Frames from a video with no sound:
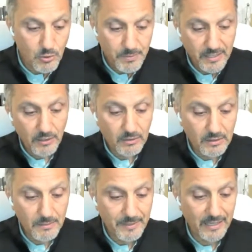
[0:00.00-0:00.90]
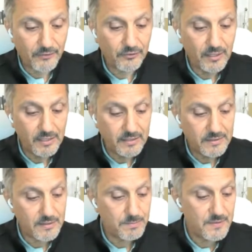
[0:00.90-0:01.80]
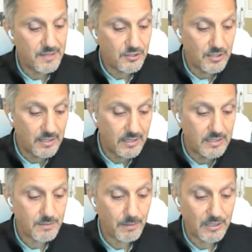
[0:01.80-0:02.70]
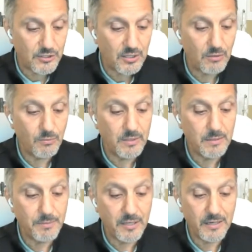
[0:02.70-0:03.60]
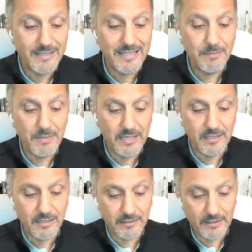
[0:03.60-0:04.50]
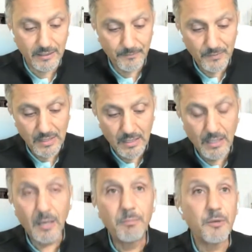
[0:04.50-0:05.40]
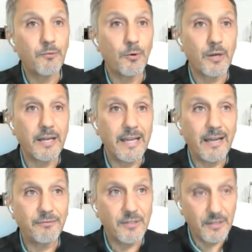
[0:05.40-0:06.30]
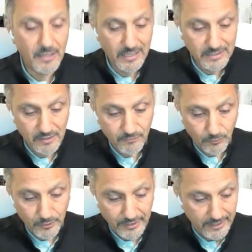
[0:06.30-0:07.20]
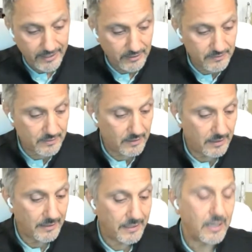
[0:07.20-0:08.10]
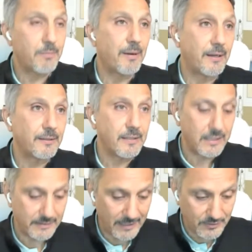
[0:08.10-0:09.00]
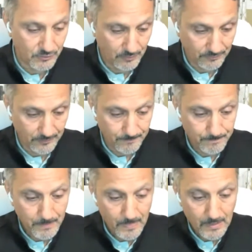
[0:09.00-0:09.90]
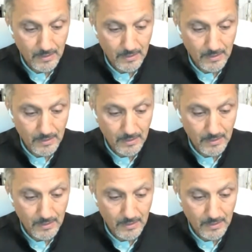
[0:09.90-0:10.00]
tend to begin the Palestinian dispossession and expulsion with the period immediately before and after the 1948 Nakba catastrophe.